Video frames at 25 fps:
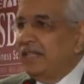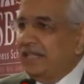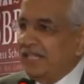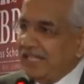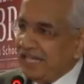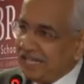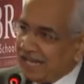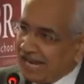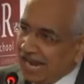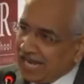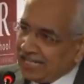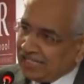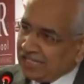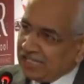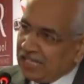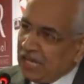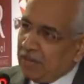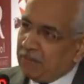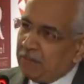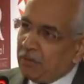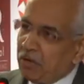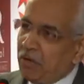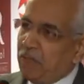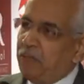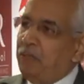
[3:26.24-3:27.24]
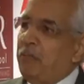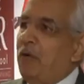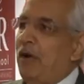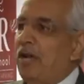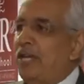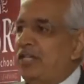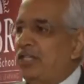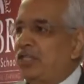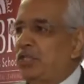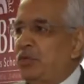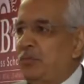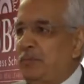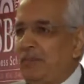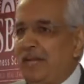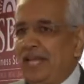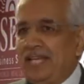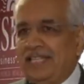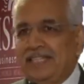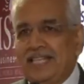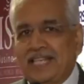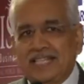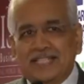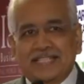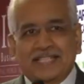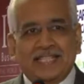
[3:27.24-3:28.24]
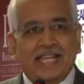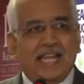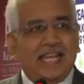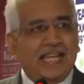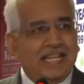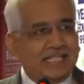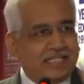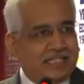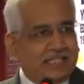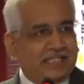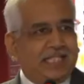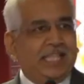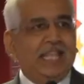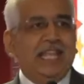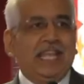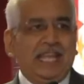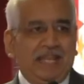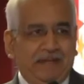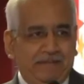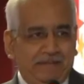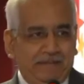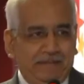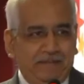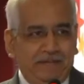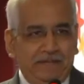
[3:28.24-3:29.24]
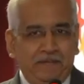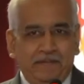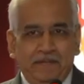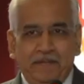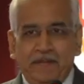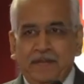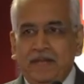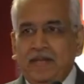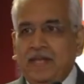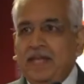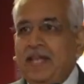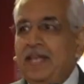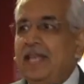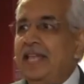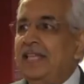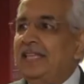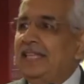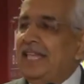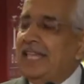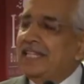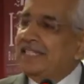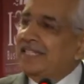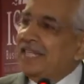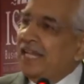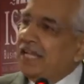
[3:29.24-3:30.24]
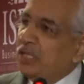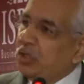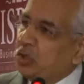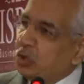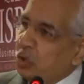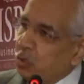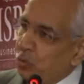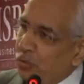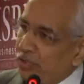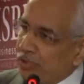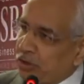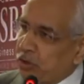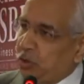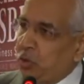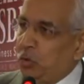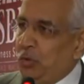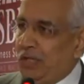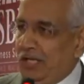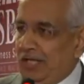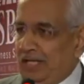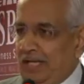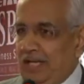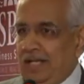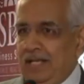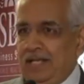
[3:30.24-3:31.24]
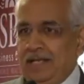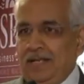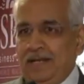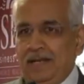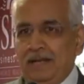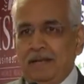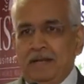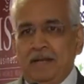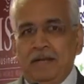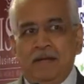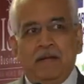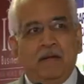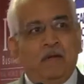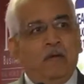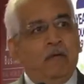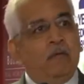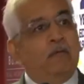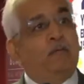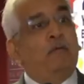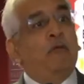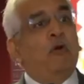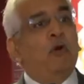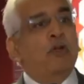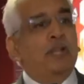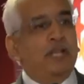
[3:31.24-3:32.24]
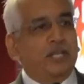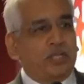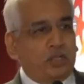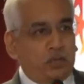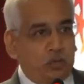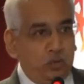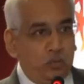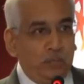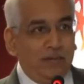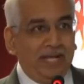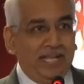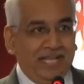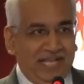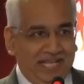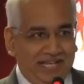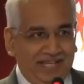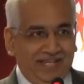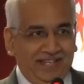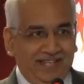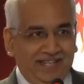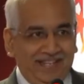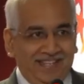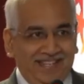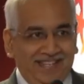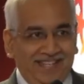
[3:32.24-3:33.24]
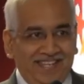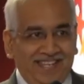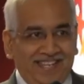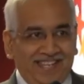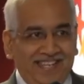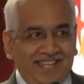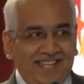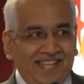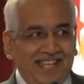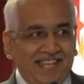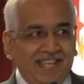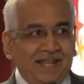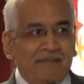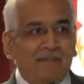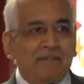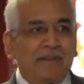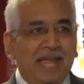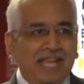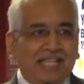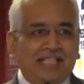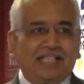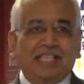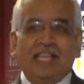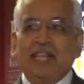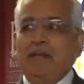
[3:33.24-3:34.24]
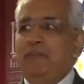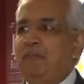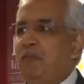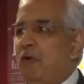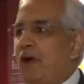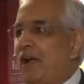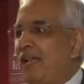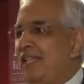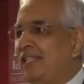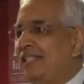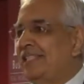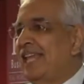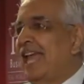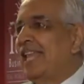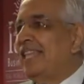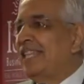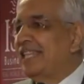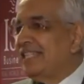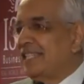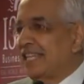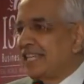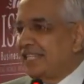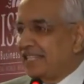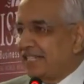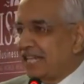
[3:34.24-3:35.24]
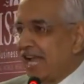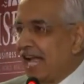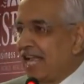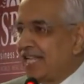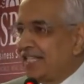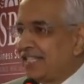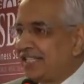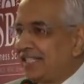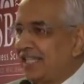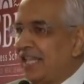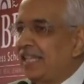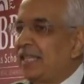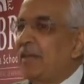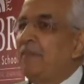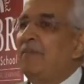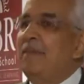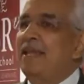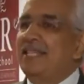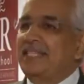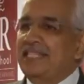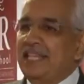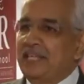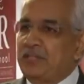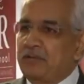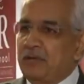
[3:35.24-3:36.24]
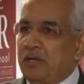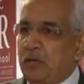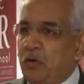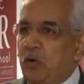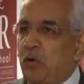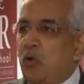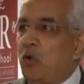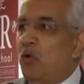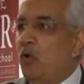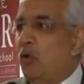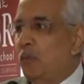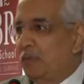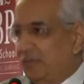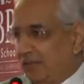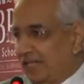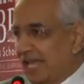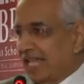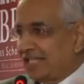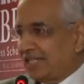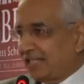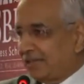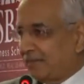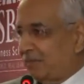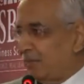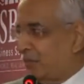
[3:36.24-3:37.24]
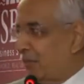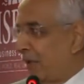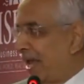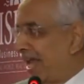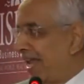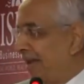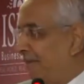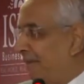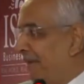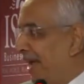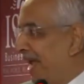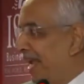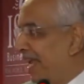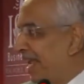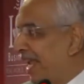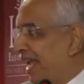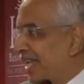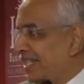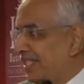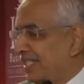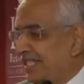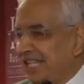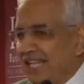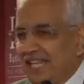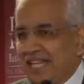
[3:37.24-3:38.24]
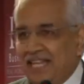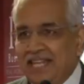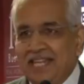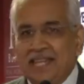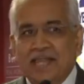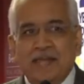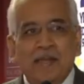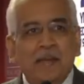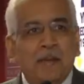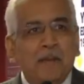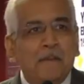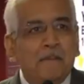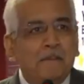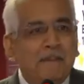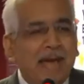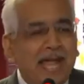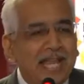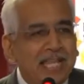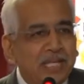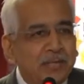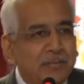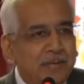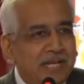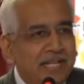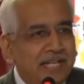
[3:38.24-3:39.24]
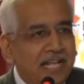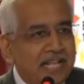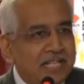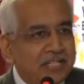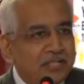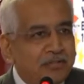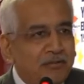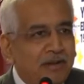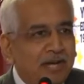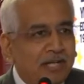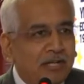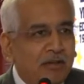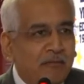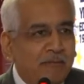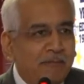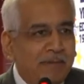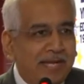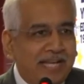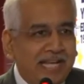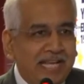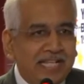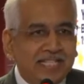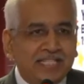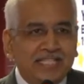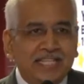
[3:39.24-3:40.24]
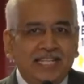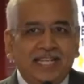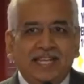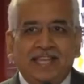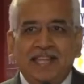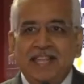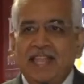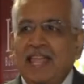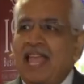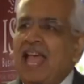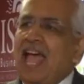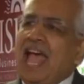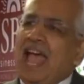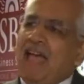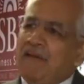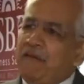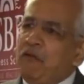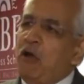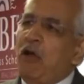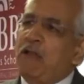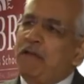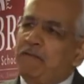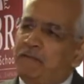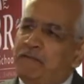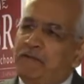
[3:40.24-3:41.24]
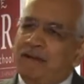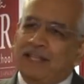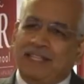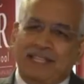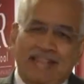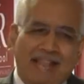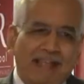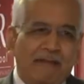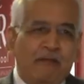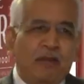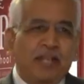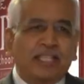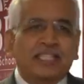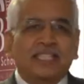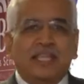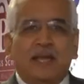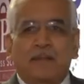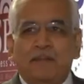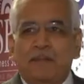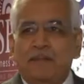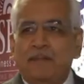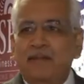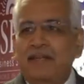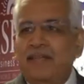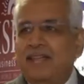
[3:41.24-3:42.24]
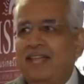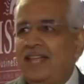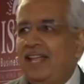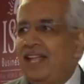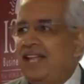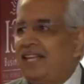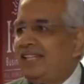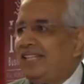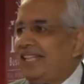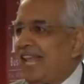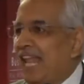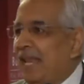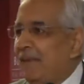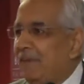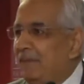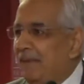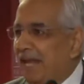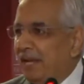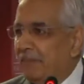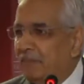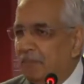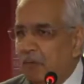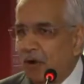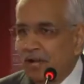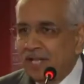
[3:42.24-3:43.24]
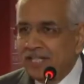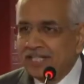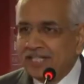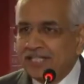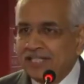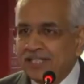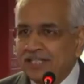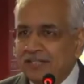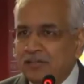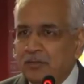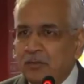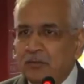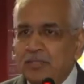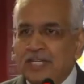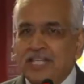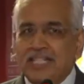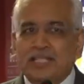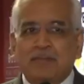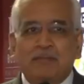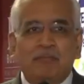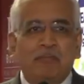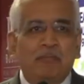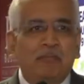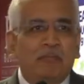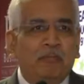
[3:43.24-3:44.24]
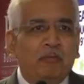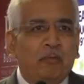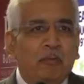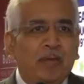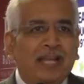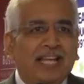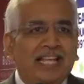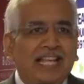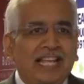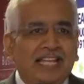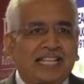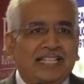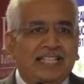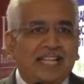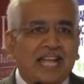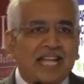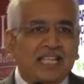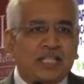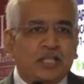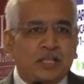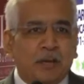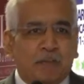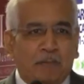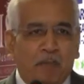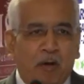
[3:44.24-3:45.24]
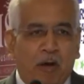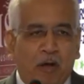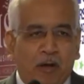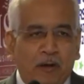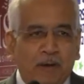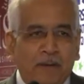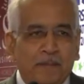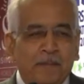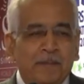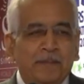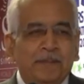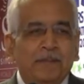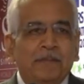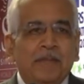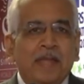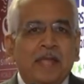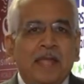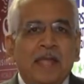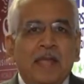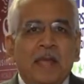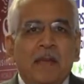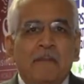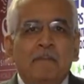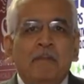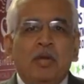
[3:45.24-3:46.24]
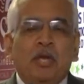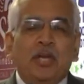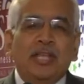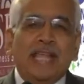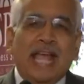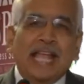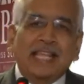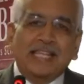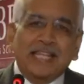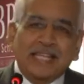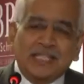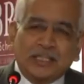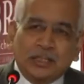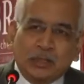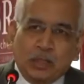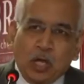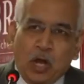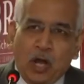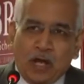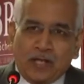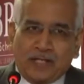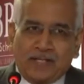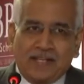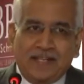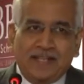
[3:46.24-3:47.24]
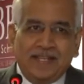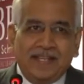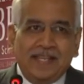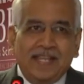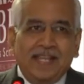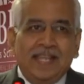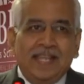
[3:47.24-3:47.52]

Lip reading: The right number of points to make, they say, is 3. They say 2 is too little, 4 is too many. Make 3 points and there's a chance that the message will go home. That's by and large the management construct of McKinsey. I've gone further. I've got some 10 big points to just quickly touch upon, because I just thought